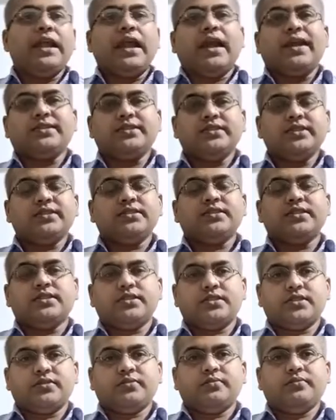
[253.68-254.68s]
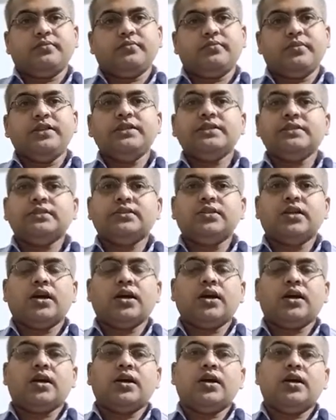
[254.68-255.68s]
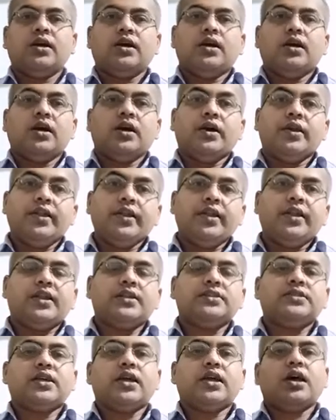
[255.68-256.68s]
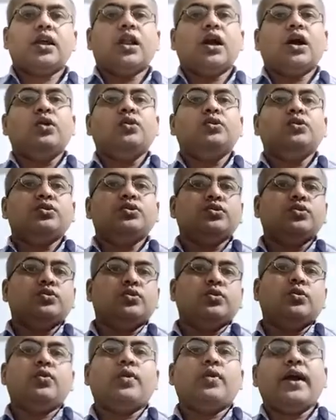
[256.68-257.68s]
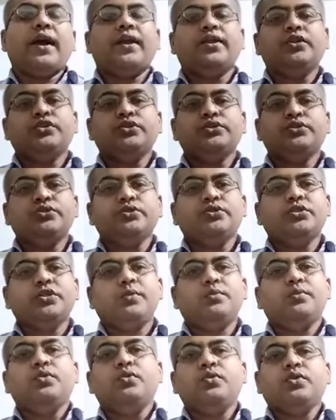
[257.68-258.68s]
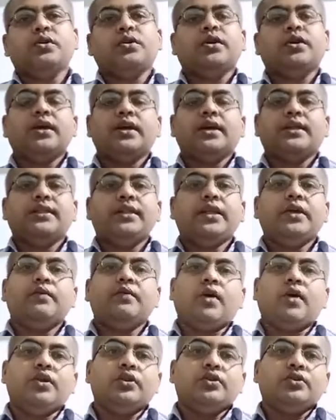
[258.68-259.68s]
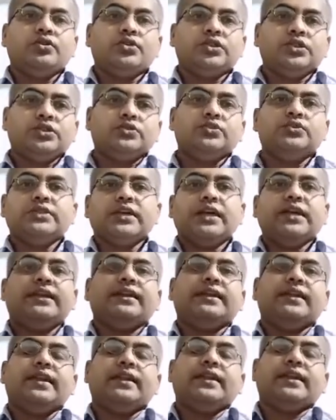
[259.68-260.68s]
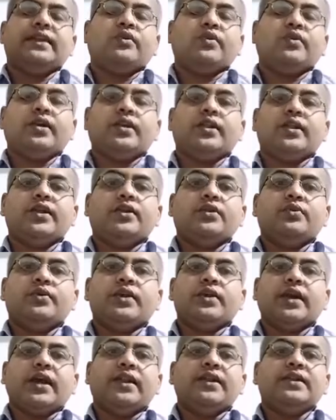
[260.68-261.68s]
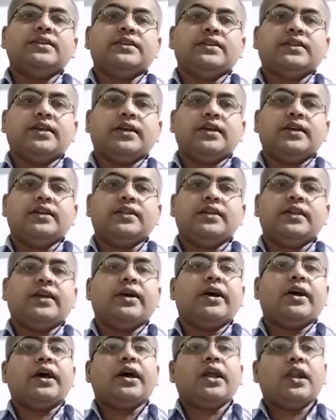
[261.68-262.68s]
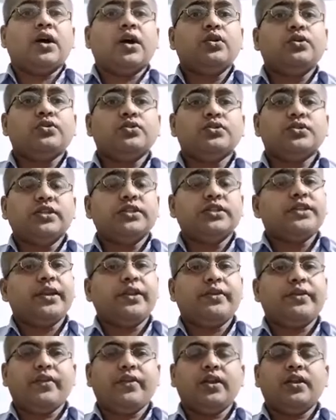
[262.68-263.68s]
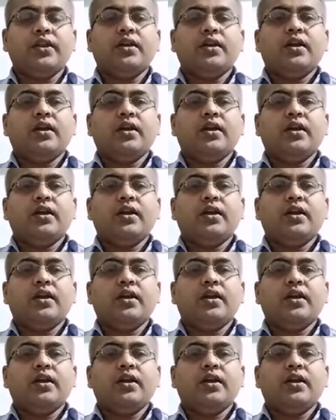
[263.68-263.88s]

access system, means the readers are allowed to go and choose the book they want to choose, and they are allowed to sit and read.